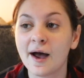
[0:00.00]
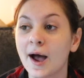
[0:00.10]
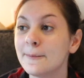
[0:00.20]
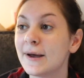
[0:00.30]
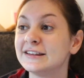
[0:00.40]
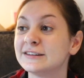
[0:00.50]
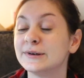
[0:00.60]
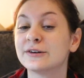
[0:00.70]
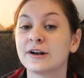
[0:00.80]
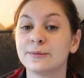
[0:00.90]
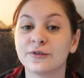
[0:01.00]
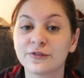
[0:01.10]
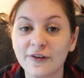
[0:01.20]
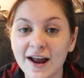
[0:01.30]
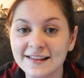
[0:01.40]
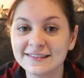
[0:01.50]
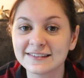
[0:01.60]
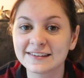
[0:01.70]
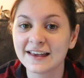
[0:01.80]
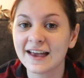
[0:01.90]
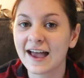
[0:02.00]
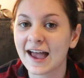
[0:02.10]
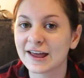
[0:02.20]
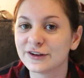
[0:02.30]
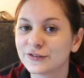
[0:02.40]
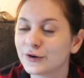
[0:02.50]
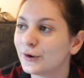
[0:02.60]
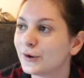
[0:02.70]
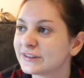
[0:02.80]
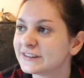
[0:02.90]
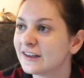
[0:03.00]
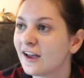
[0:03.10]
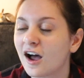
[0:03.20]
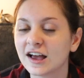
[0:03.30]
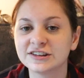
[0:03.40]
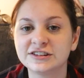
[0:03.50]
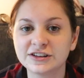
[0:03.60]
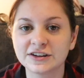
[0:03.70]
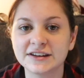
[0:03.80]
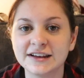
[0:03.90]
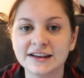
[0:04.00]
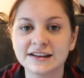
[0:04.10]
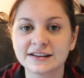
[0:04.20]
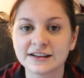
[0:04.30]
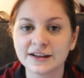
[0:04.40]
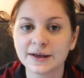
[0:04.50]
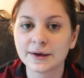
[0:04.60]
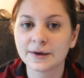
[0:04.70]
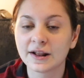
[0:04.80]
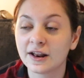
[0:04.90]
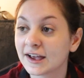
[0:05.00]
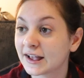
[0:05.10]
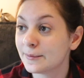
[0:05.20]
I made some incredible friends, and of course I studied, like I